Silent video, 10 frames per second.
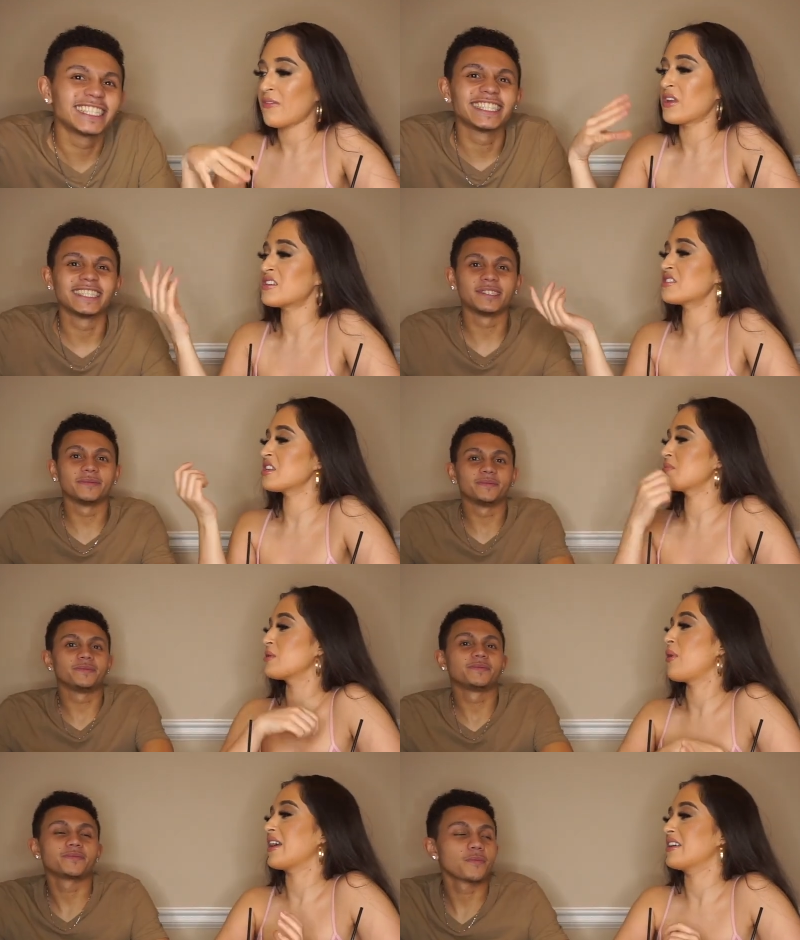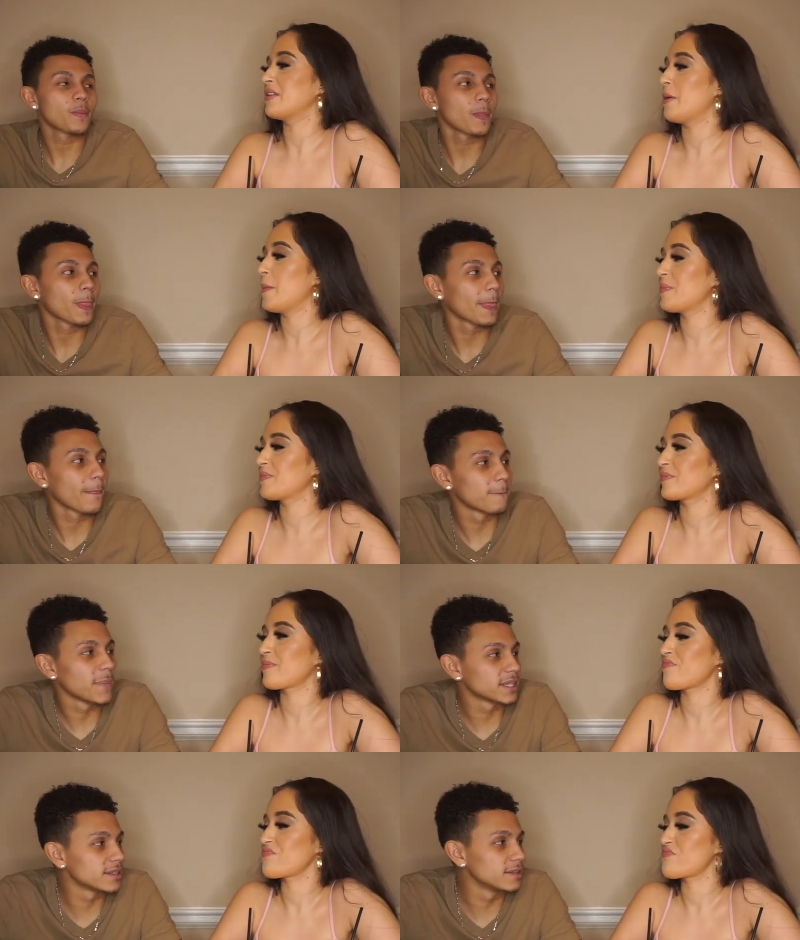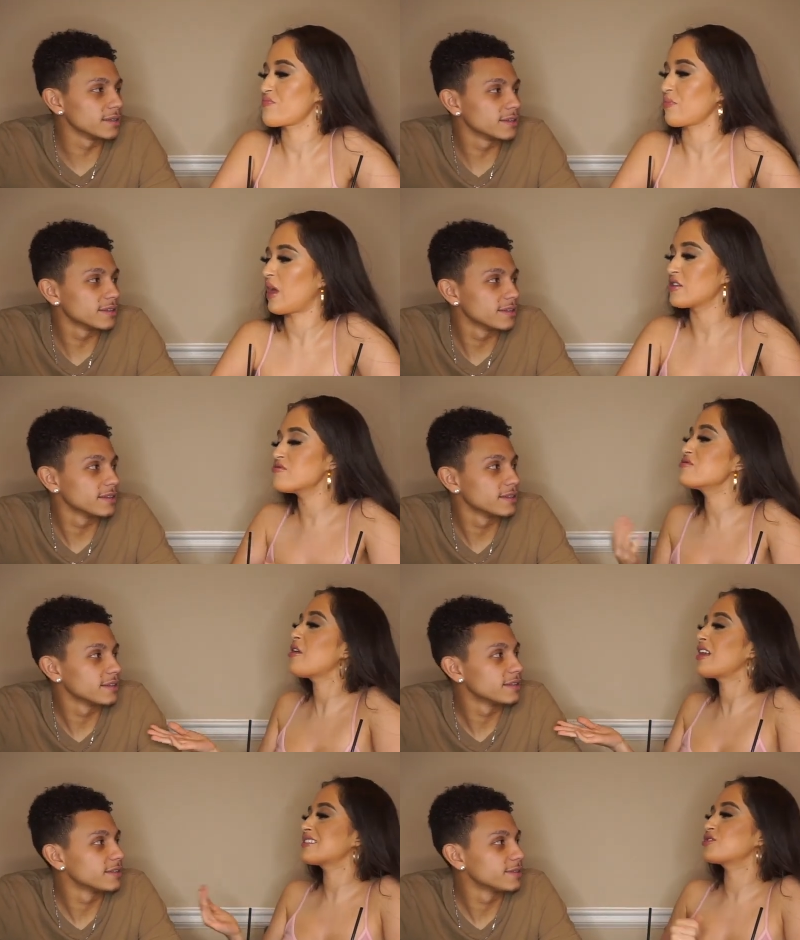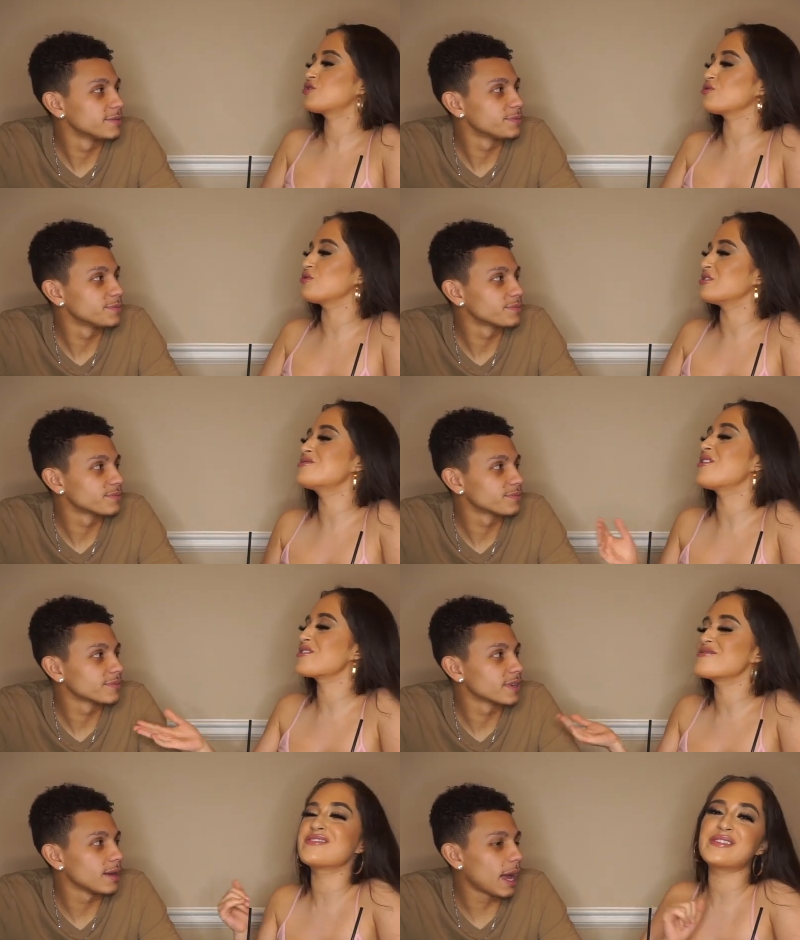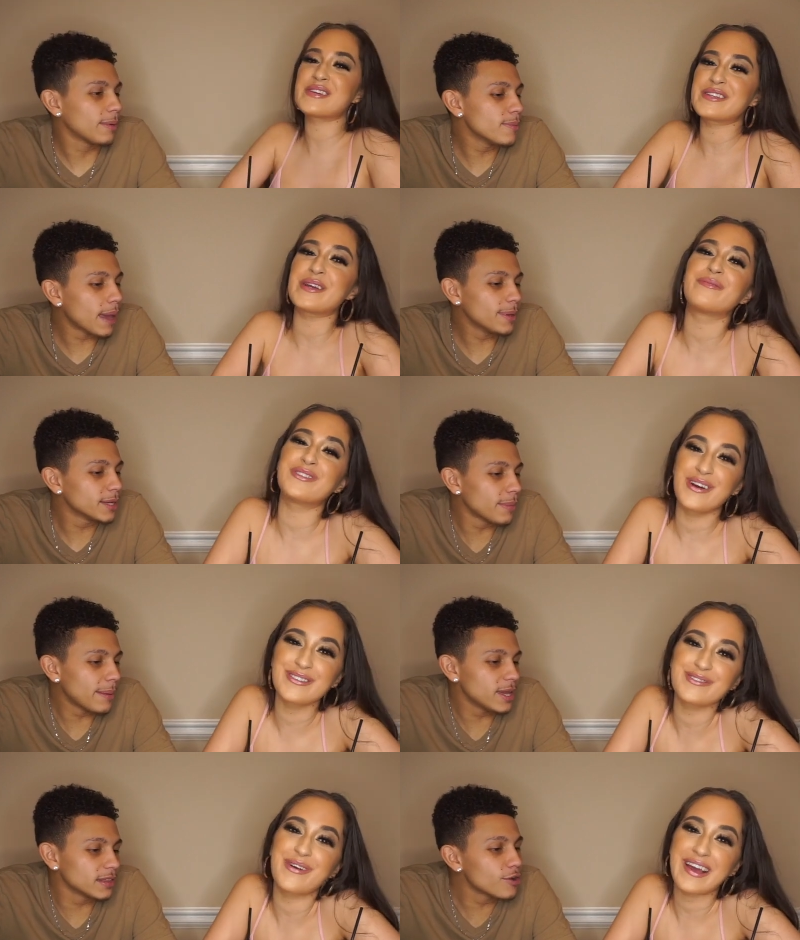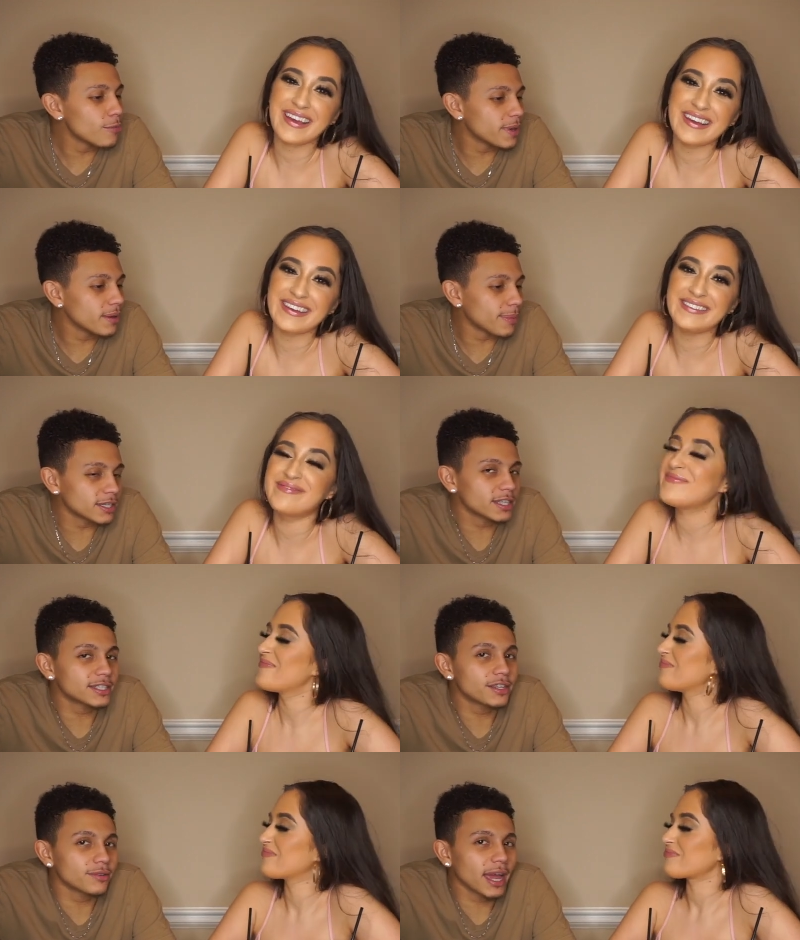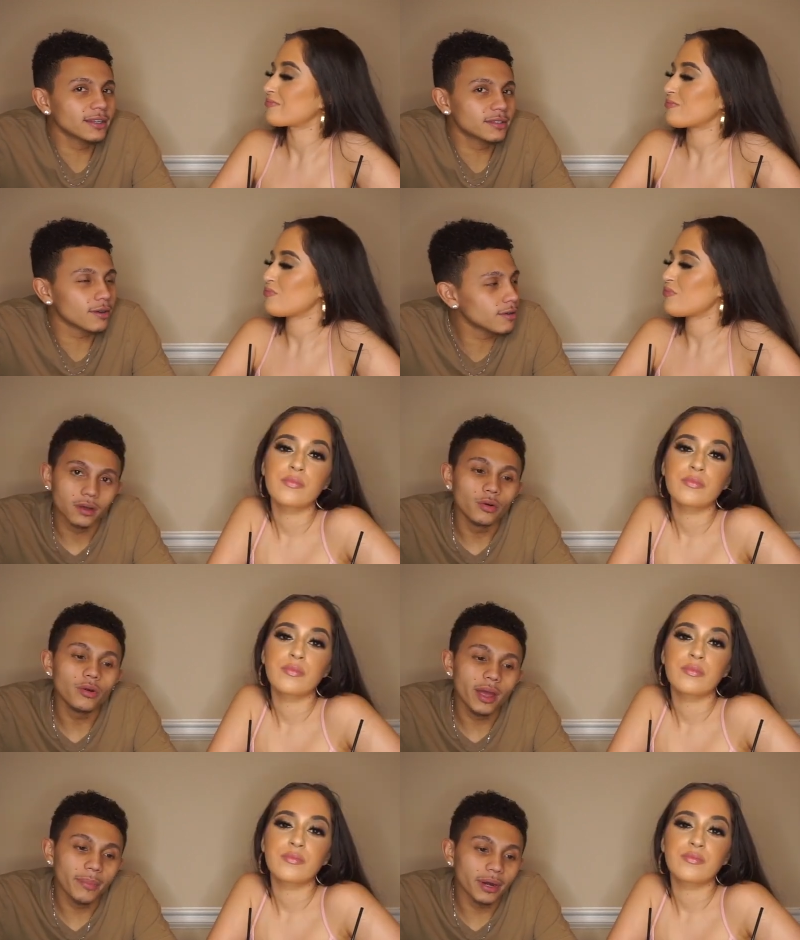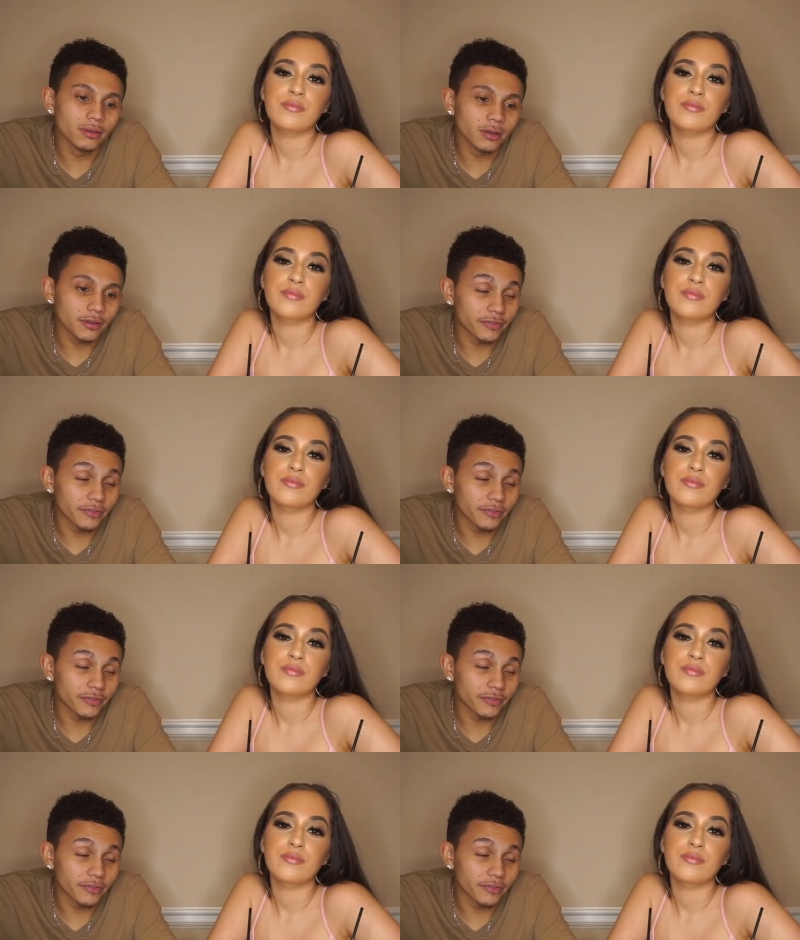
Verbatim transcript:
Speaker 1: They just need to be whitened though.
Speaker 2: That's it.
Speaker 1: You know that's true. You know you need to
Speaker 2: I mean, get maybe, them maybe a little bit. My shit's still nice though. Who had better looking